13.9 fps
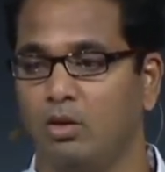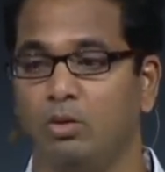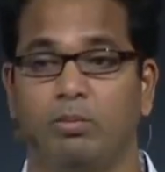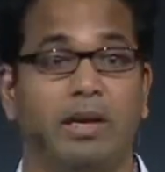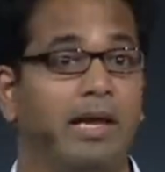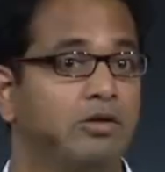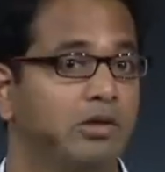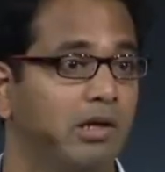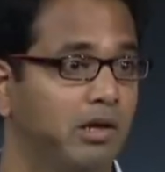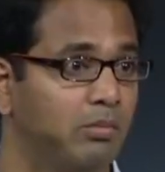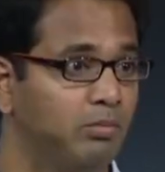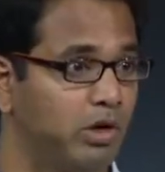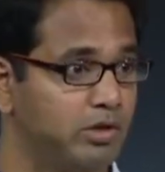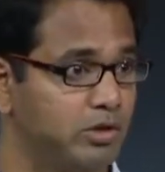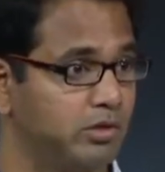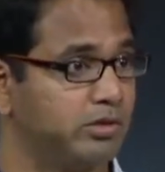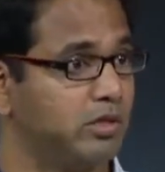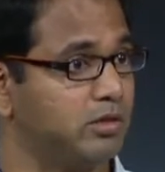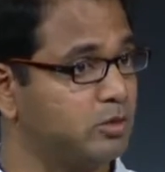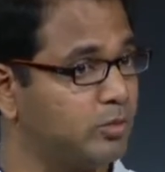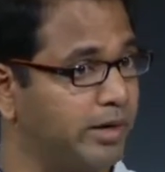who plan to develop
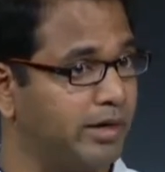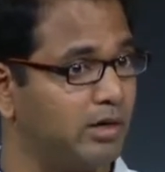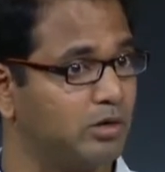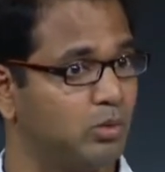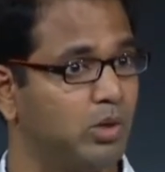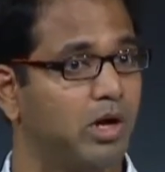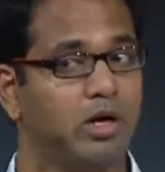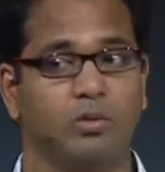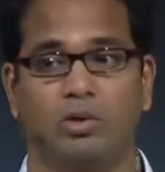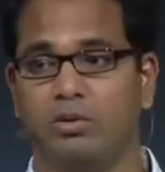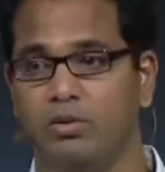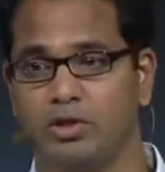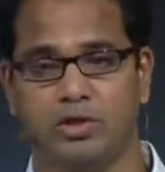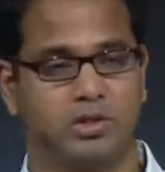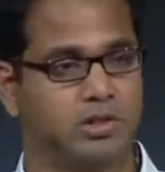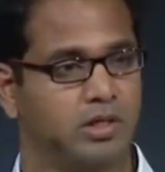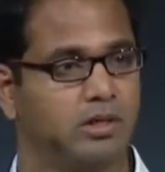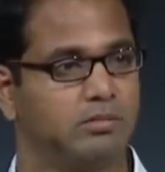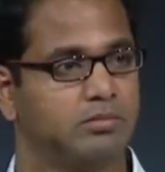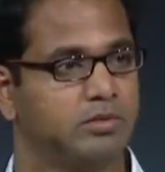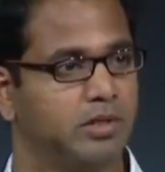modules on the Spiral 2 hardware, which
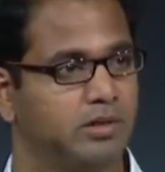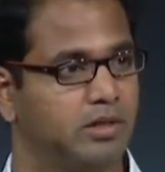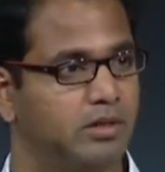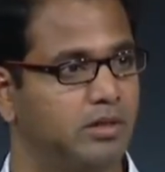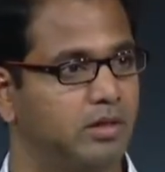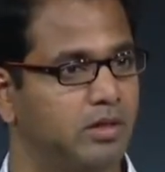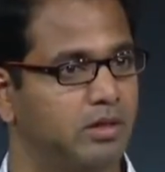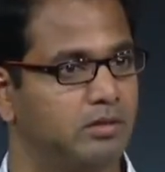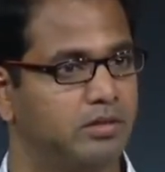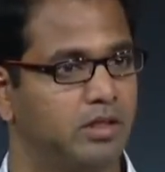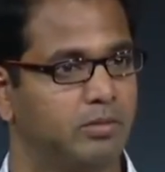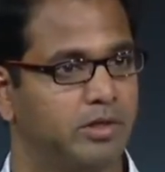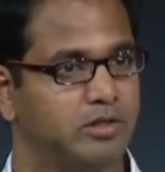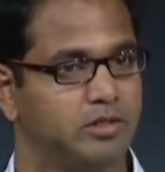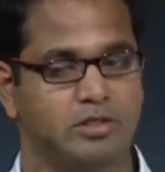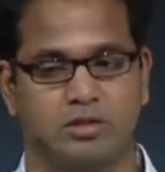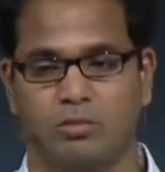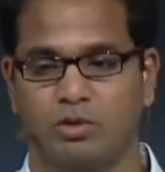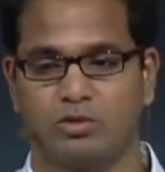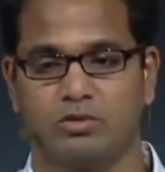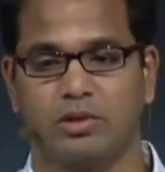Seth and the team has just
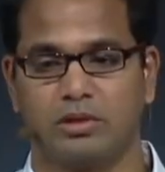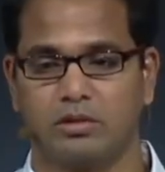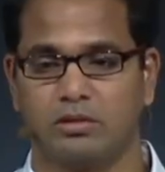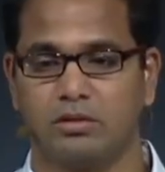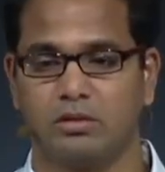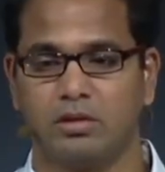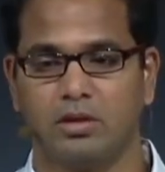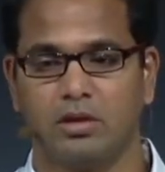demonstrated.